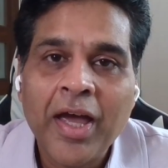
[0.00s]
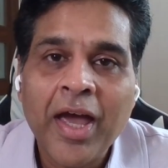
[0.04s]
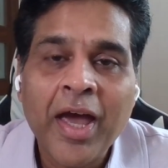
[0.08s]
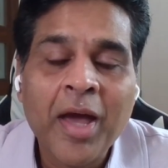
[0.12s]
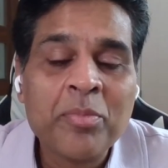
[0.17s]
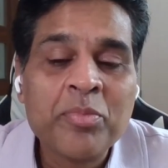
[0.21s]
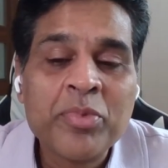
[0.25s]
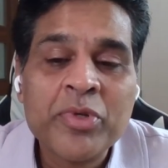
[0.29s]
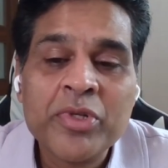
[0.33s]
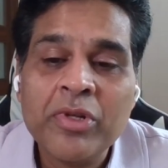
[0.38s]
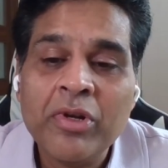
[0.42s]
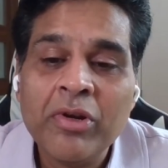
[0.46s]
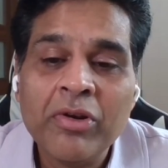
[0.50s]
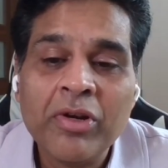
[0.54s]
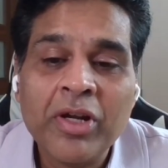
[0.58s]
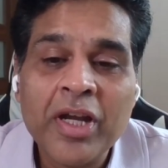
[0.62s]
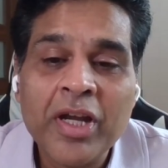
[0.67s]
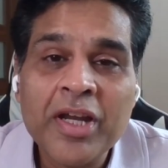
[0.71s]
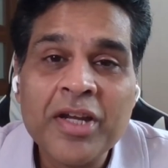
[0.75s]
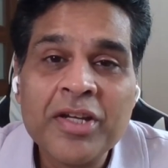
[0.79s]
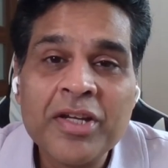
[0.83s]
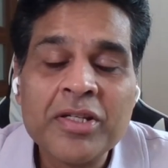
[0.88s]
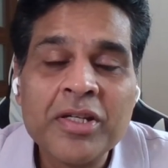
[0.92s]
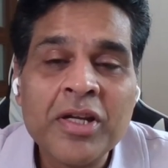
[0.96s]

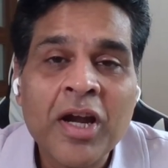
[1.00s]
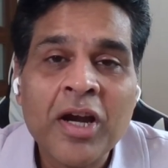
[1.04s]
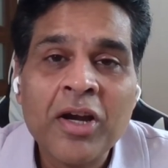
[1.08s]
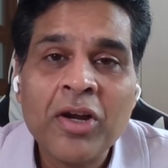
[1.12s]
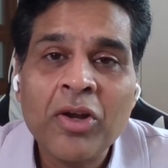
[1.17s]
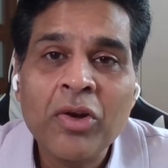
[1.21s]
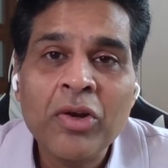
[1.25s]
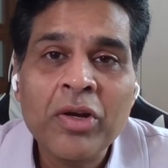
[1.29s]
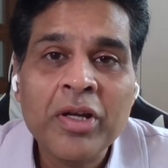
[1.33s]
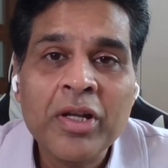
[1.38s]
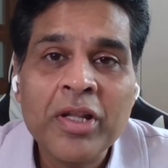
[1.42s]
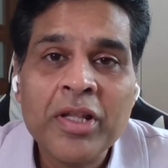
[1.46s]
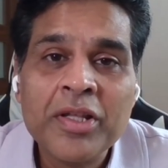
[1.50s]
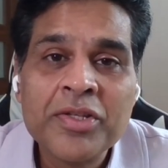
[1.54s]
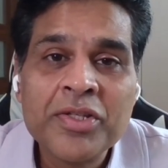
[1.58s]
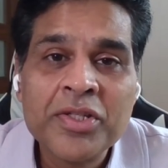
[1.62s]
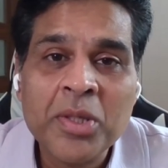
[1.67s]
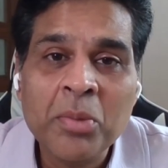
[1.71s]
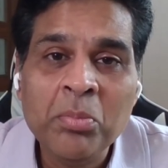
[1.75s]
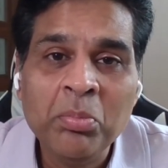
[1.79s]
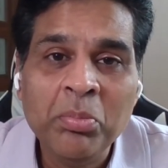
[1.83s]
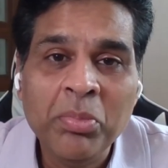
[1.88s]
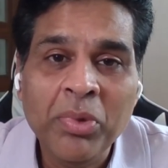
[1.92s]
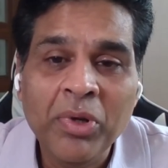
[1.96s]
Absolutely. It's not only
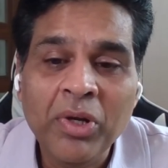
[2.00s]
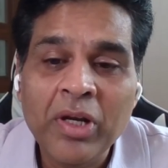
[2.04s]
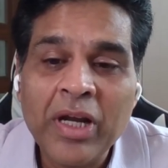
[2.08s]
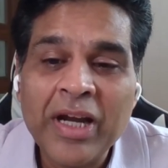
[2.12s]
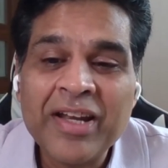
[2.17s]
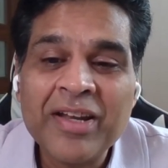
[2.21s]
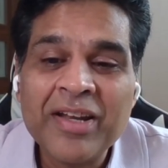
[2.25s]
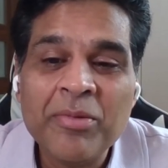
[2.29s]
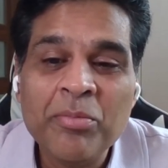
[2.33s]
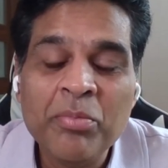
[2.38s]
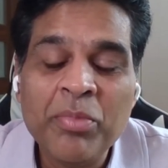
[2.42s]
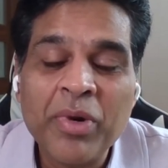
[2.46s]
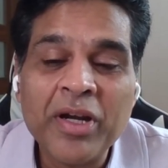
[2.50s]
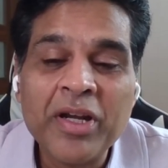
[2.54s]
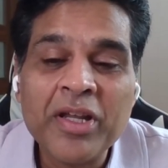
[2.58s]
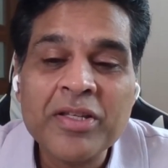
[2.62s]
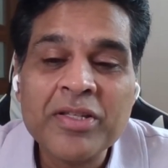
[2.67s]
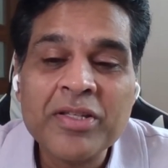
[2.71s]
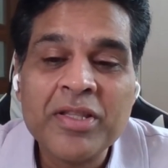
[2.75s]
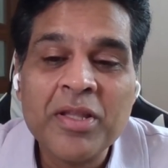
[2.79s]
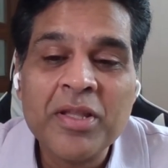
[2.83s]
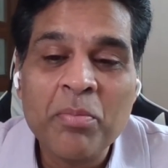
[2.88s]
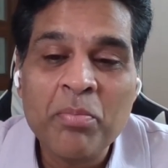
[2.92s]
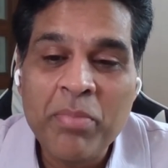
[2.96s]
simple and but
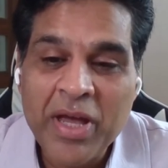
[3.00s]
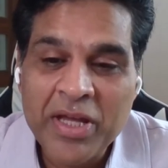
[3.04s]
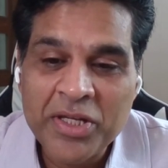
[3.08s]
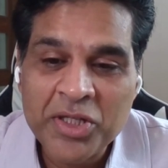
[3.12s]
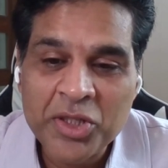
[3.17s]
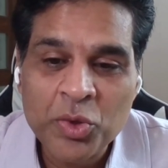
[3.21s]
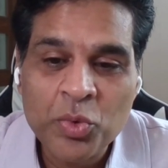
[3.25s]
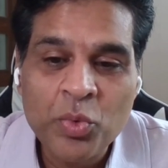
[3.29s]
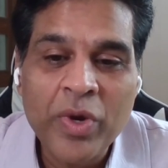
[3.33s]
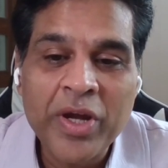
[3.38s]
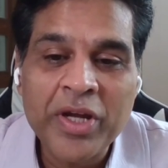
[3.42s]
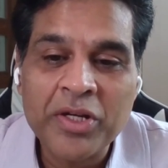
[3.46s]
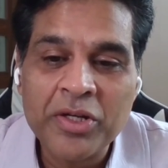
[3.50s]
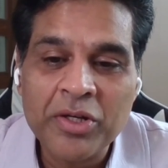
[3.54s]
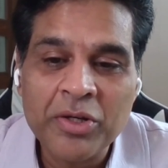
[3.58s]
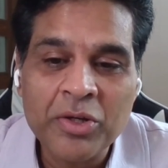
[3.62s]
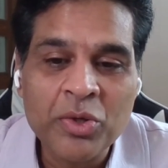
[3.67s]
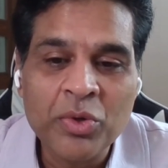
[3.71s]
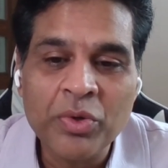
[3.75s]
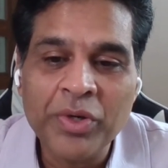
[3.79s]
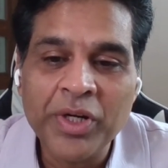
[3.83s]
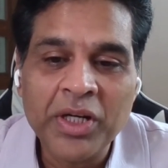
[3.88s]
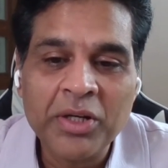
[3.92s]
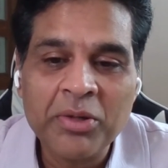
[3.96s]
is the best way to
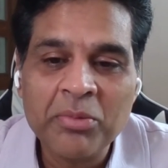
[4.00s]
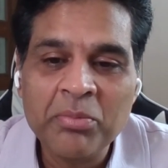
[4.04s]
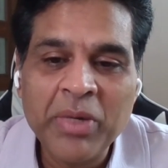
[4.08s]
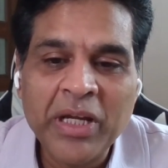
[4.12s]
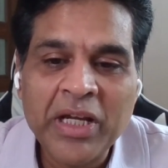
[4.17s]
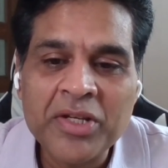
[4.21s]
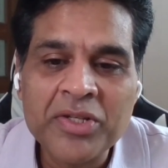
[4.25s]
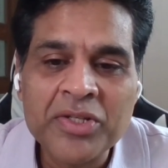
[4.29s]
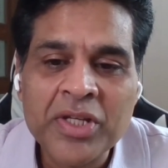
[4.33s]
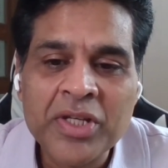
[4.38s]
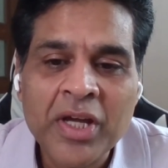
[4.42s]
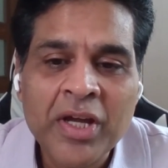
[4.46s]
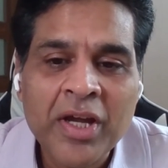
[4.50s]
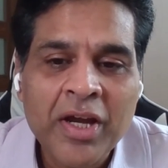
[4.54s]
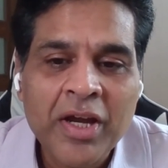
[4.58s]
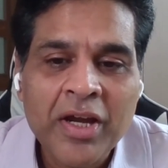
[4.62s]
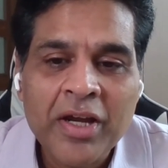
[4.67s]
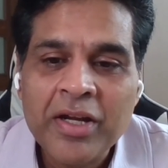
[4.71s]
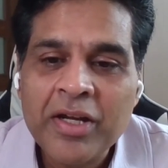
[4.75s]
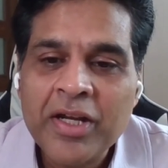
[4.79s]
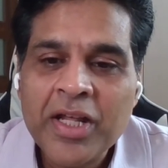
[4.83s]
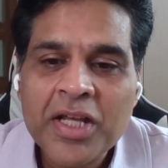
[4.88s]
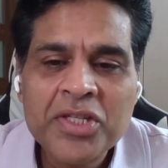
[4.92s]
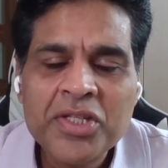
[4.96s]
do it. Because
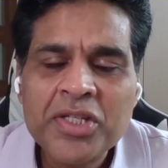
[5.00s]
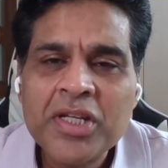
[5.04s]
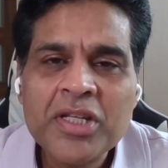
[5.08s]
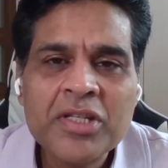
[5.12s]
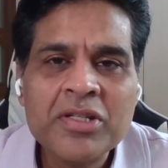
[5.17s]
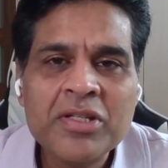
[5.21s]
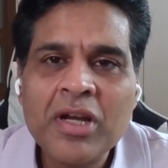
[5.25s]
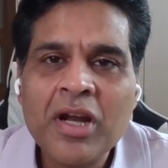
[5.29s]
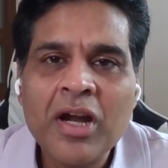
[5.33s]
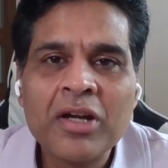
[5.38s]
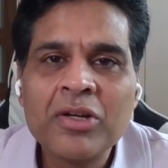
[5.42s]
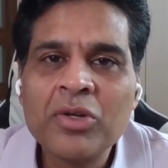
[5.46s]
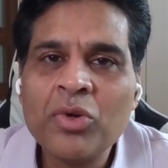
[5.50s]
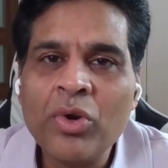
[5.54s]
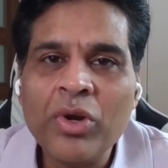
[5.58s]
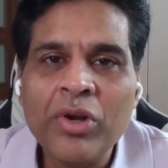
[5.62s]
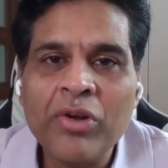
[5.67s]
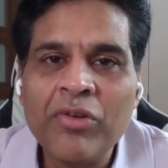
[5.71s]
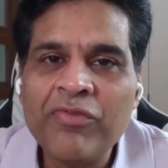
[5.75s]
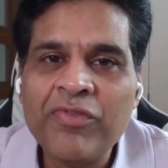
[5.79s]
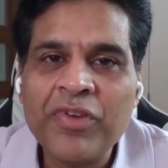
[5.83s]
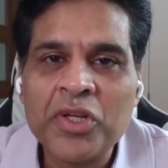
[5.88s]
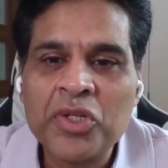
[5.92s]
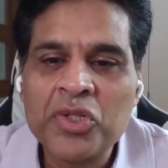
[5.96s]
test is not
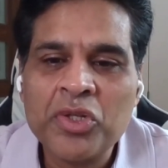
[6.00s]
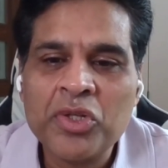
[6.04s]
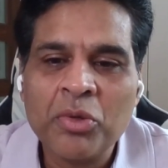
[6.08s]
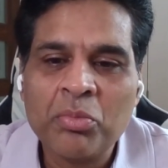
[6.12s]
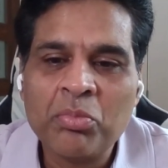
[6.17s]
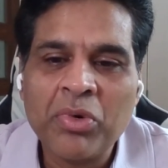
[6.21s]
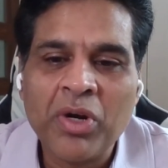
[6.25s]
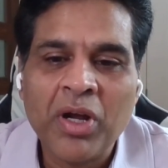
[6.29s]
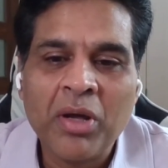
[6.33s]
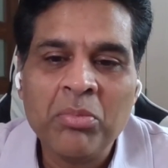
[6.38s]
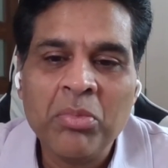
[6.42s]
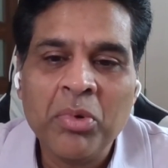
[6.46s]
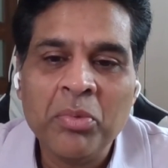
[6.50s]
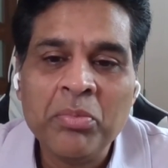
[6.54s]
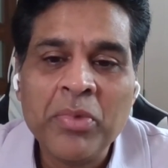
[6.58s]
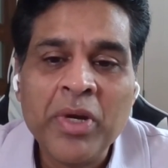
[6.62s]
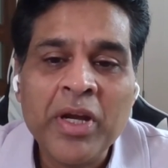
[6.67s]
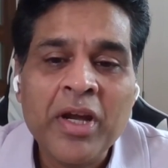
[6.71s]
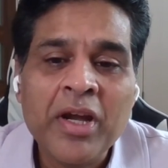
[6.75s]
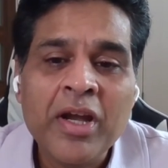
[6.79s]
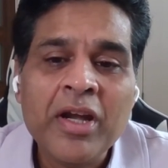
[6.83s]
going to fix your problem.